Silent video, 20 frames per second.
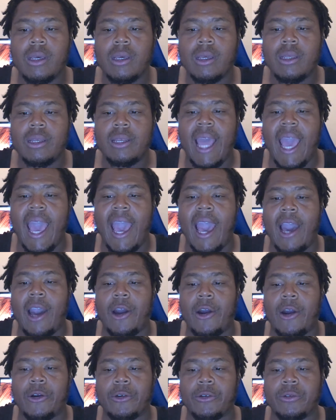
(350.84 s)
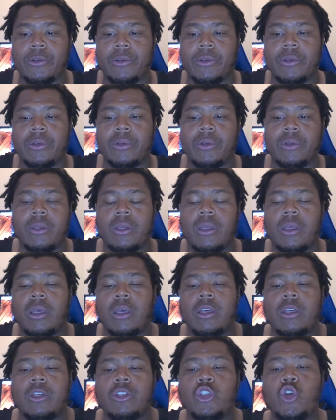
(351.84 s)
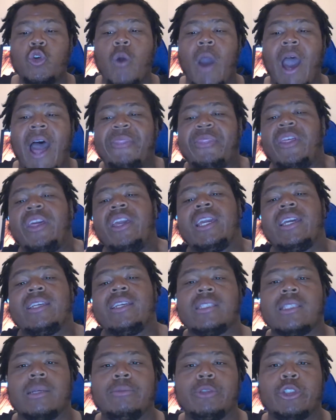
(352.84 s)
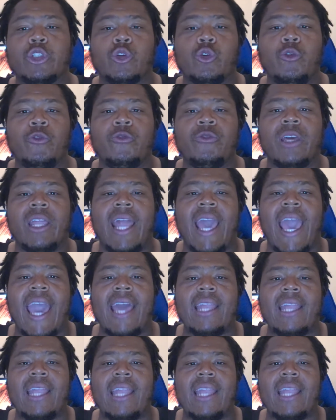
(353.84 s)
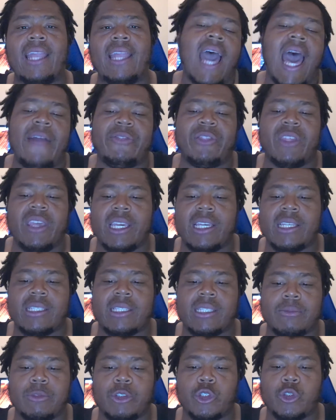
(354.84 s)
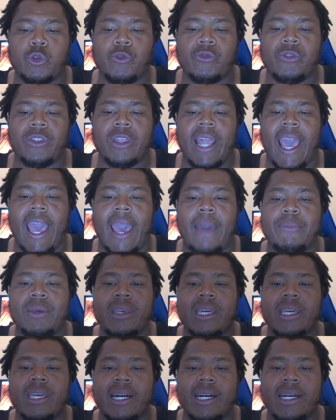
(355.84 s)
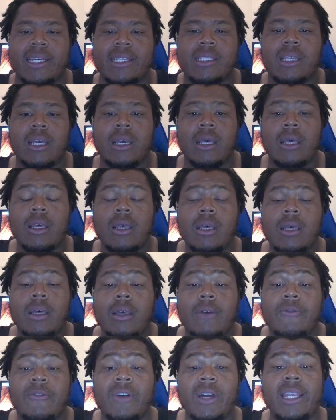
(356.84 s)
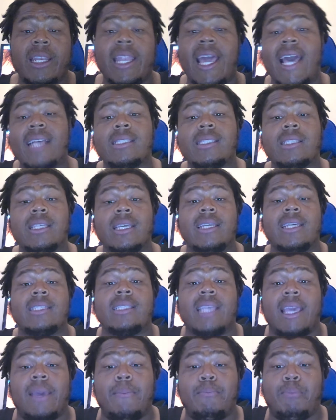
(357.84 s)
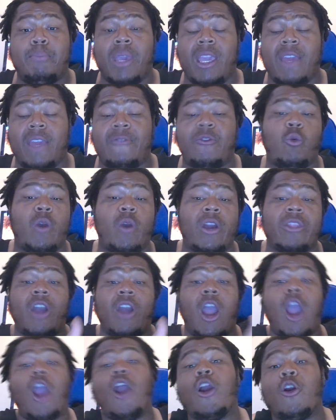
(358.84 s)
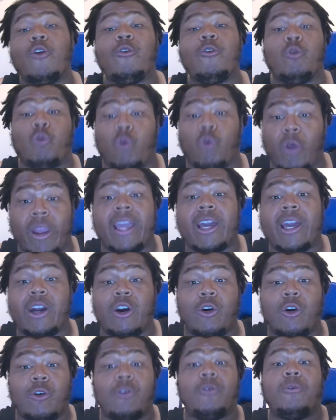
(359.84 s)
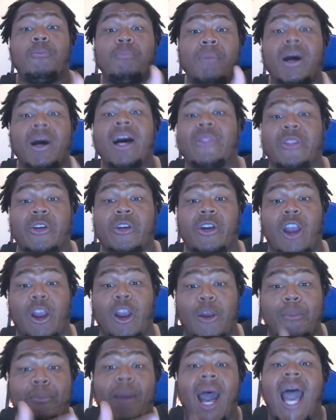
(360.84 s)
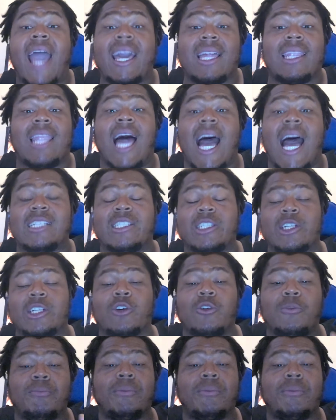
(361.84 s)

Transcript: Now, do I think it's some truth to that? Yeah, I think it's some truth to that because Vanessa is in beef with her real mother, her biological